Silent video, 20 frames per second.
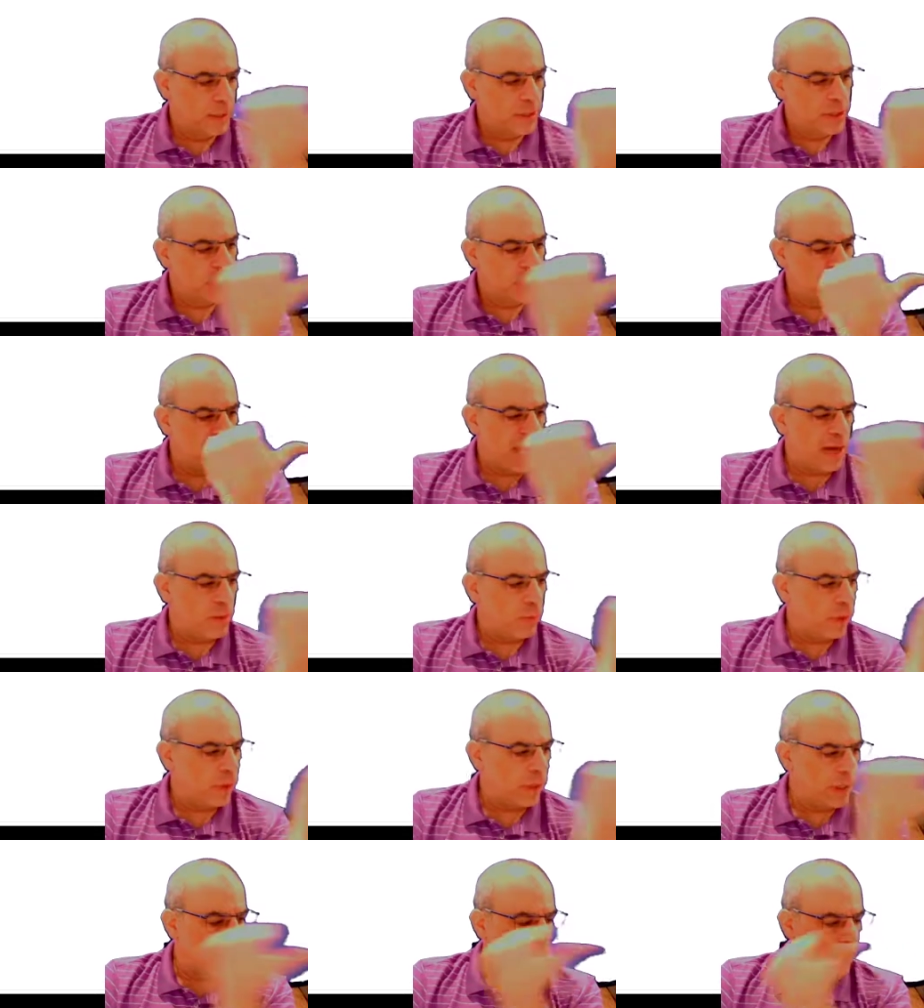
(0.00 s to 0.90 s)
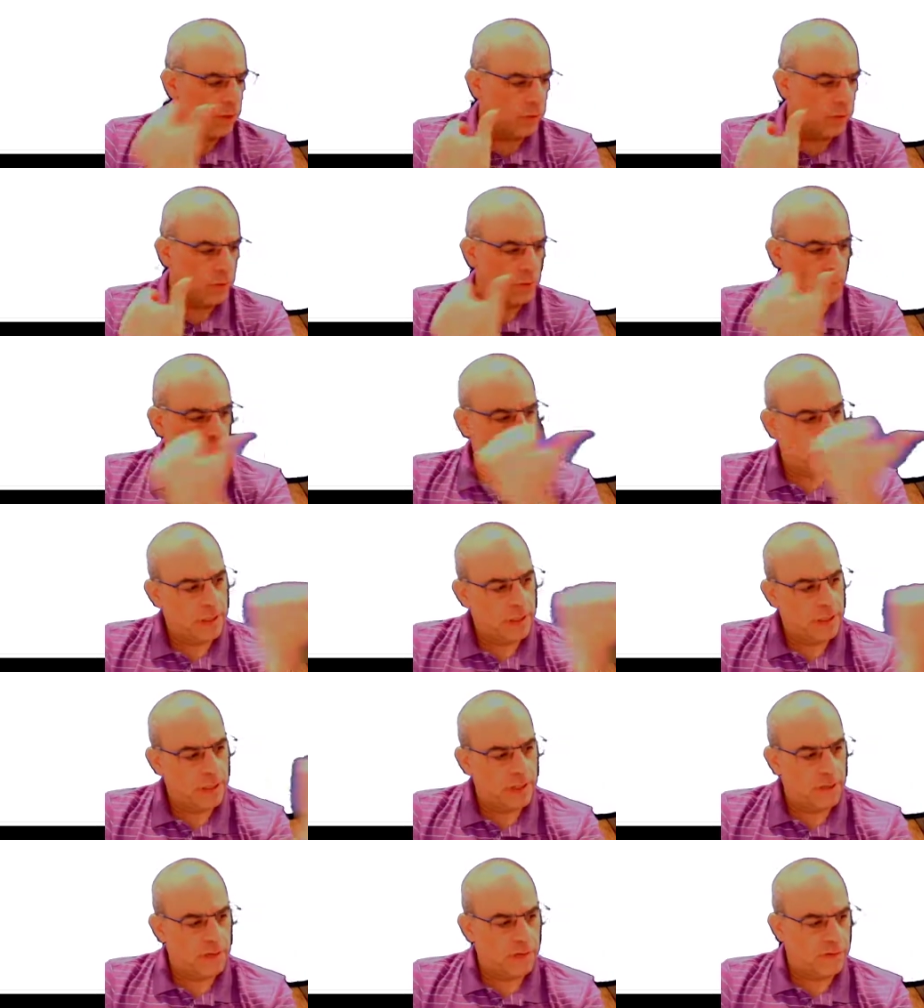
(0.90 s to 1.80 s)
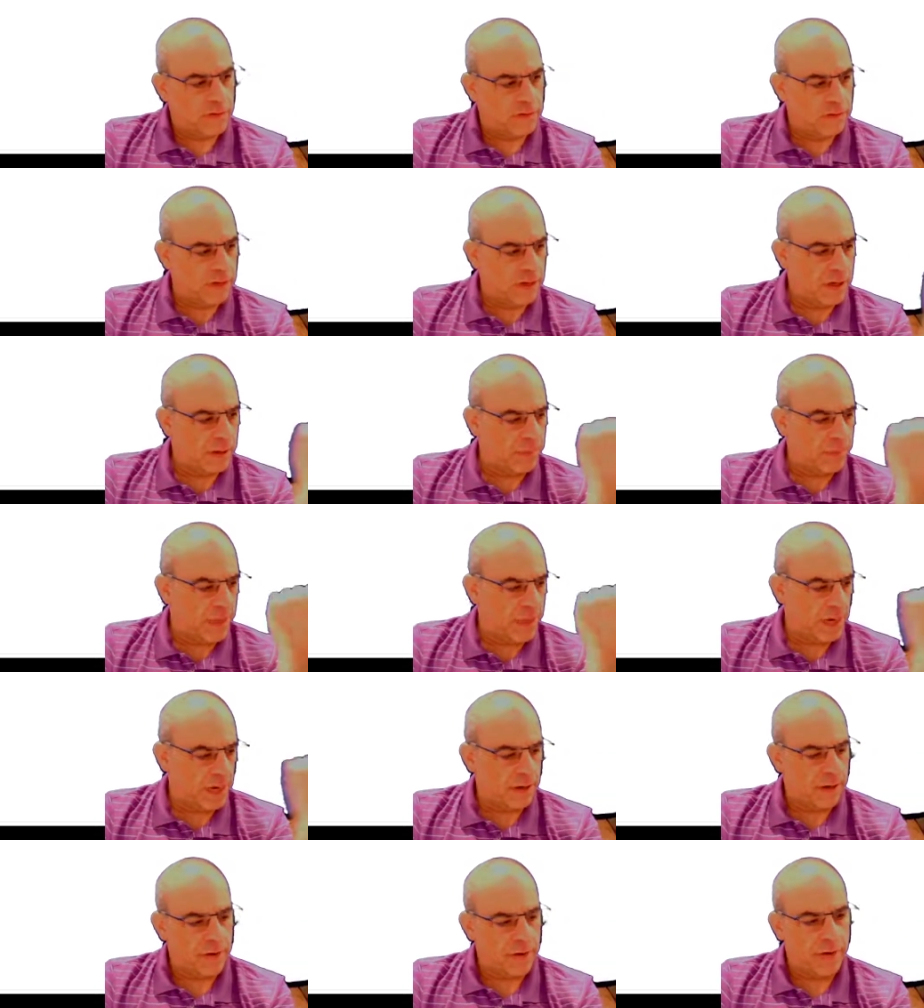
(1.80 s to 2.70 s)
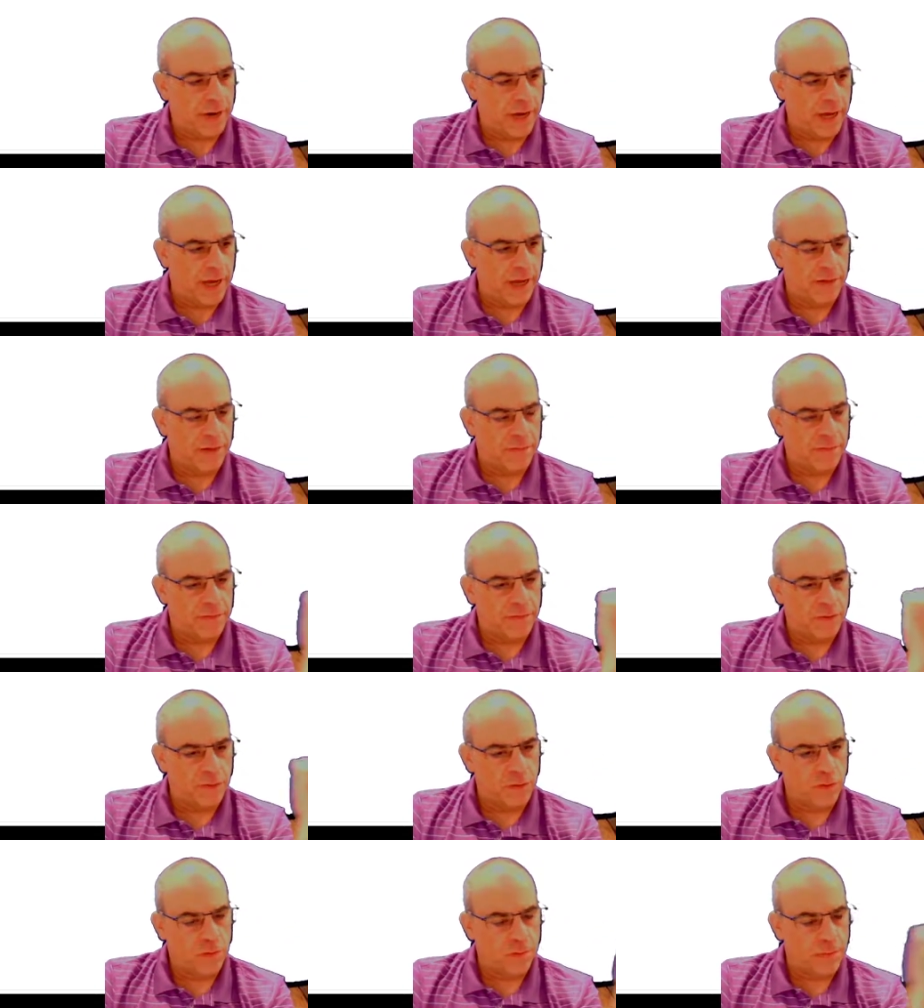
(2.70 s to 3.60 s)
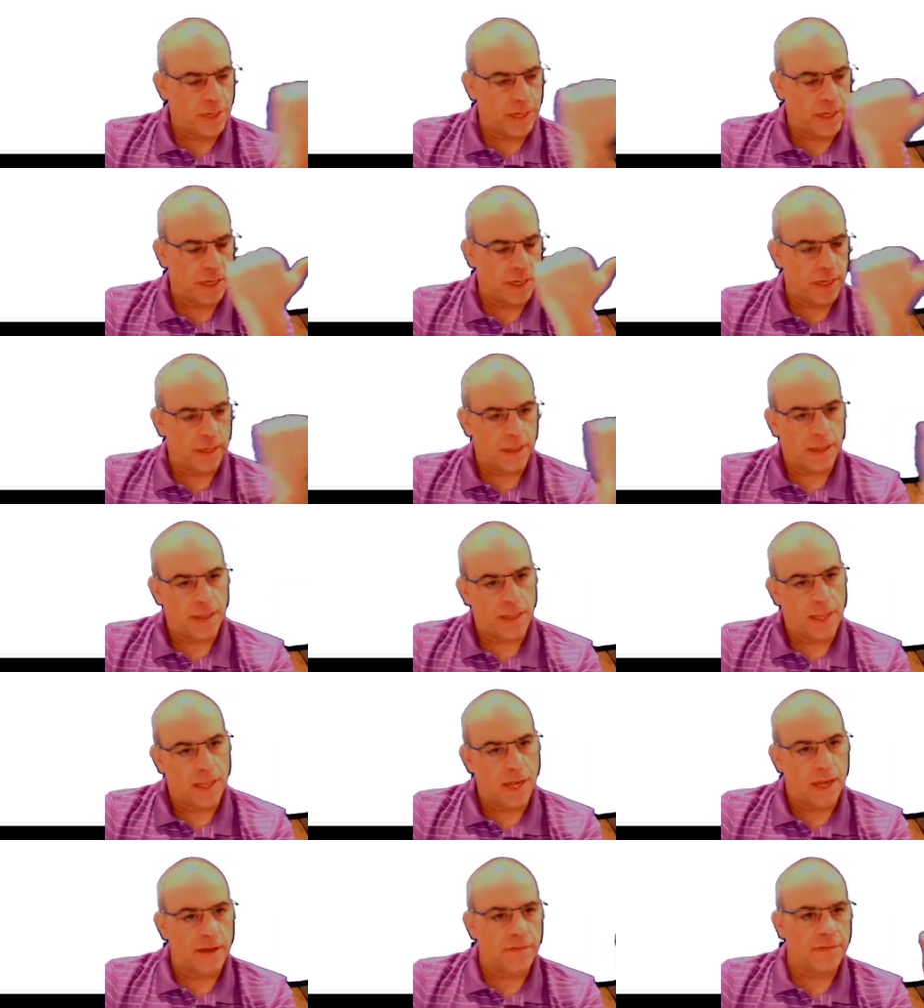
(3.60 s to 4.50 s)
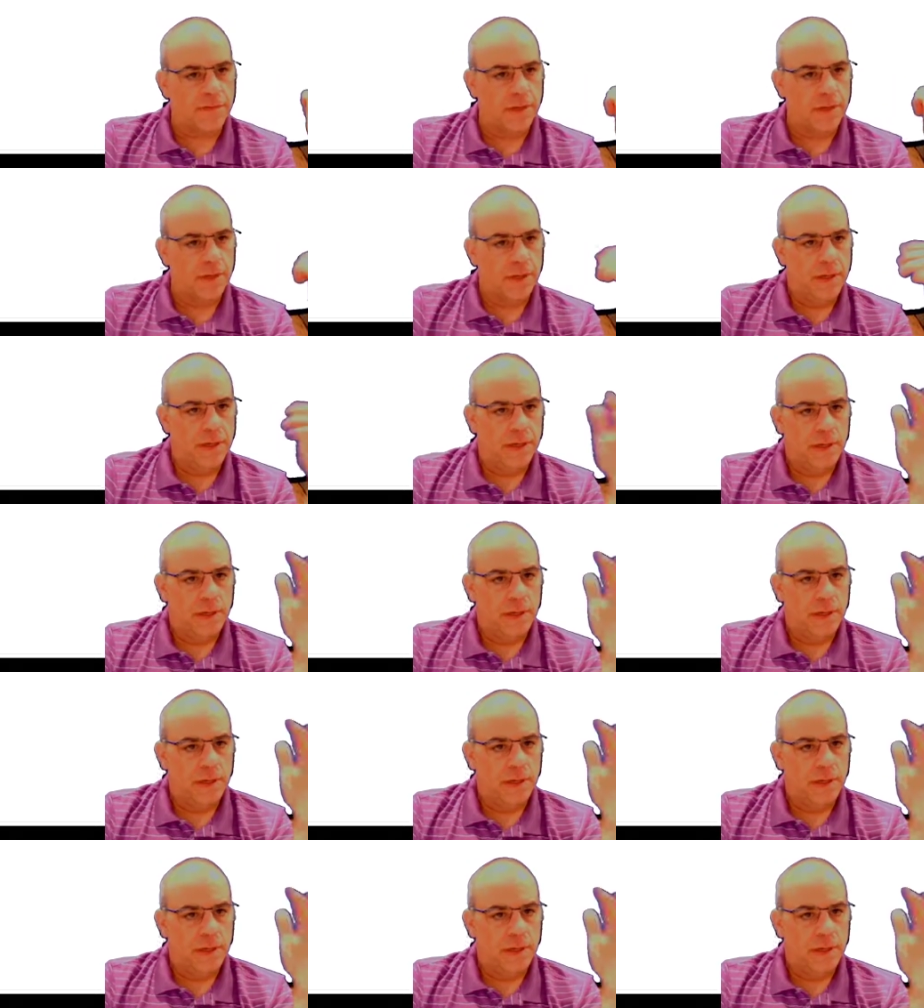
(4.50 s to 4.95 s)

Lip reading: chat window is a monitor I have to my left.